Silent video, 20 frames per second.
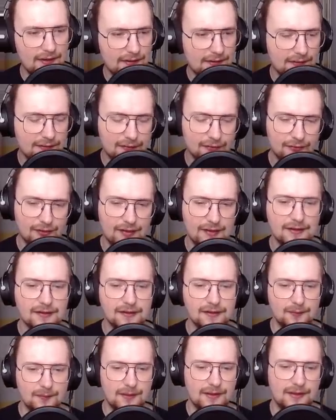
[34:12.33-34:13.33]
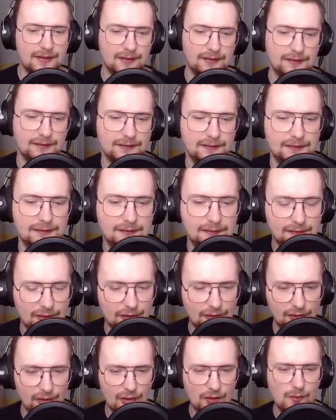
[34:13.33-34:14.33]
that's strange to me.
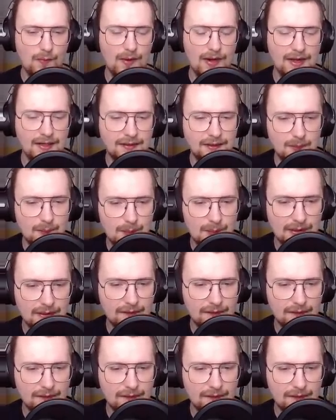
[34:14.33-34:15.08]
Loba has a big